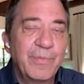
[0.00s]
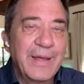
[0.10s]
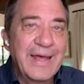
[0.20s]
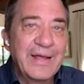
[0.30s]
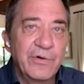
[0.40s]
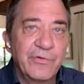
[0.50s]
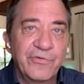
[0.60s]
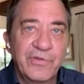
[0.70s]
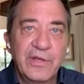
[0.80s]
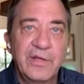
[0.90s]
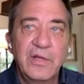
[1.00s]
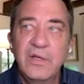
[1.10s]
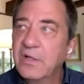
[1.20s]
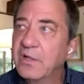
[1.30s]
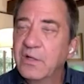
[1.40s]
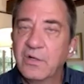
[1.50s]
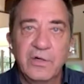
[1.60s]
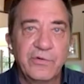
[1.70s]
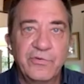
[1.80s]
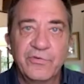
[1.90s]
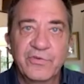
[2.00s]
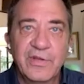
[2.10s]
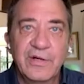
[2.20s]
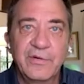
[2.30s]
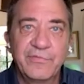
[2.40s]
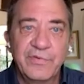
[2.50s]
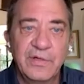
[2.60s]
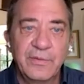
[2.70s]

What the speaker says: patterns that are just kind of